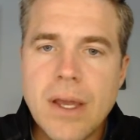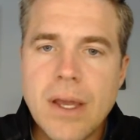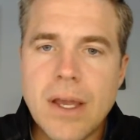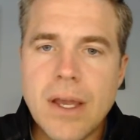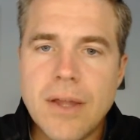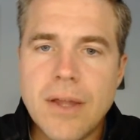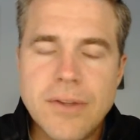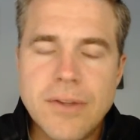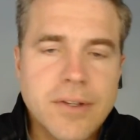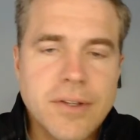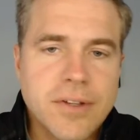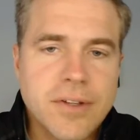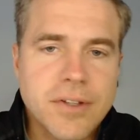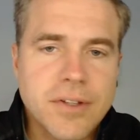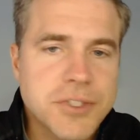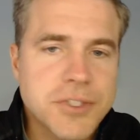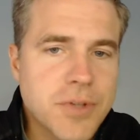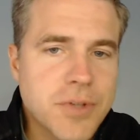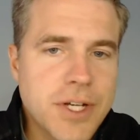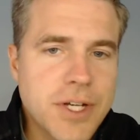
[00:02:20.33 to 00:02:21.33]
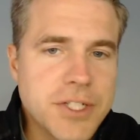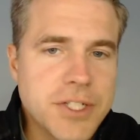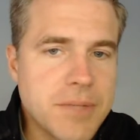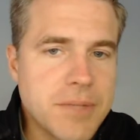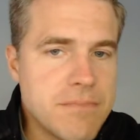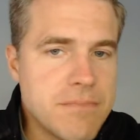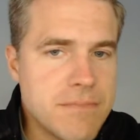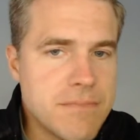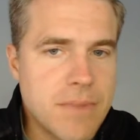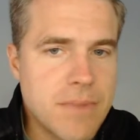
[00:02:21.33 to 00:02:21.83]
And this is a strategy,
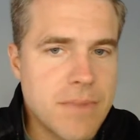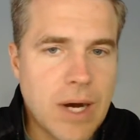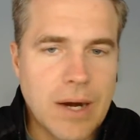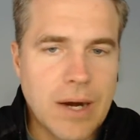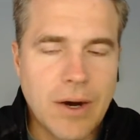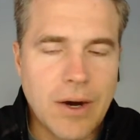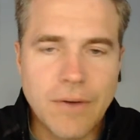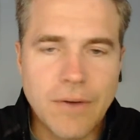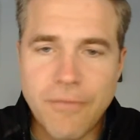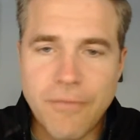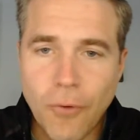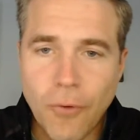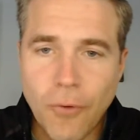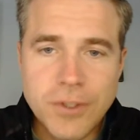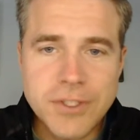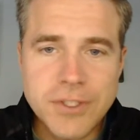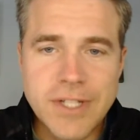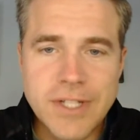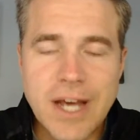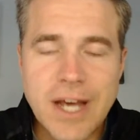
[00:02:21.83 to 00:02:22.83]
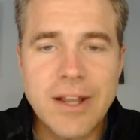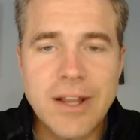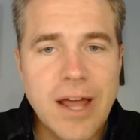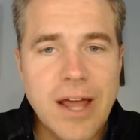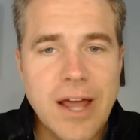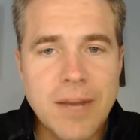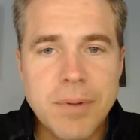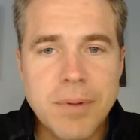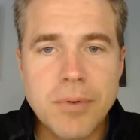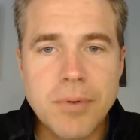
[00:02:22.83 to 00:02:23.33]
unfortunately, not a
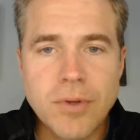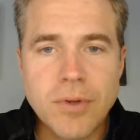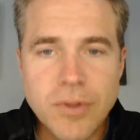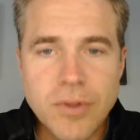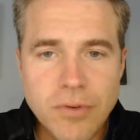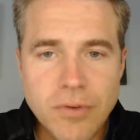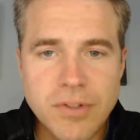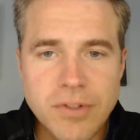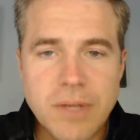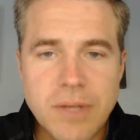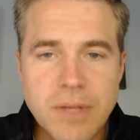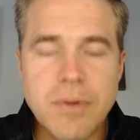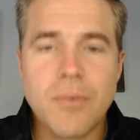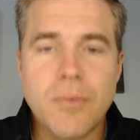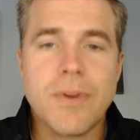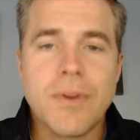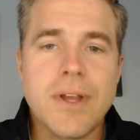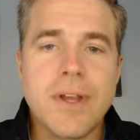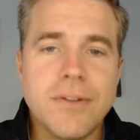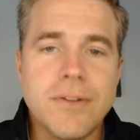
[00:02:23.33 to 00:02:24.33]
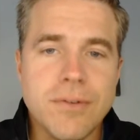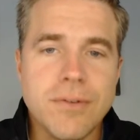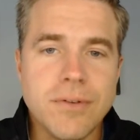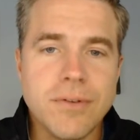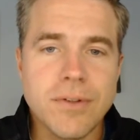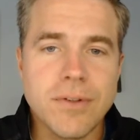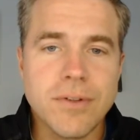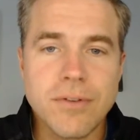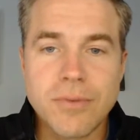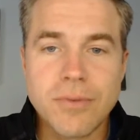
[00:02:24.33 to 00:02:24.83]
lot of people are using, but when they do
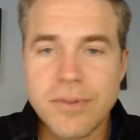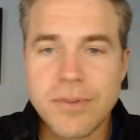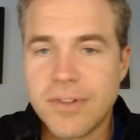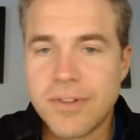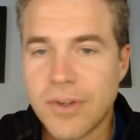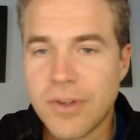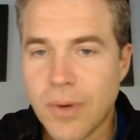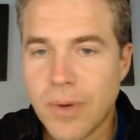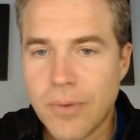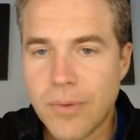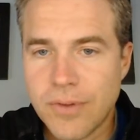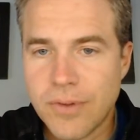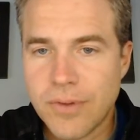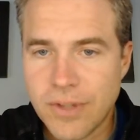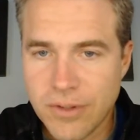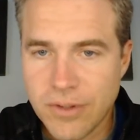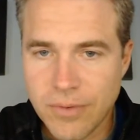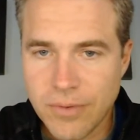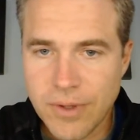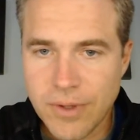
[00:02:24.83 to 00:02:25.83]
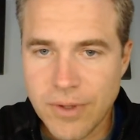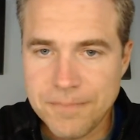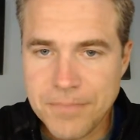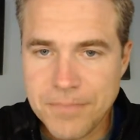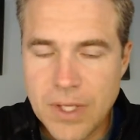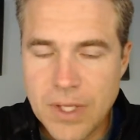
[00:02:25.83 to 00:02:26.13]
use, we see great results with it.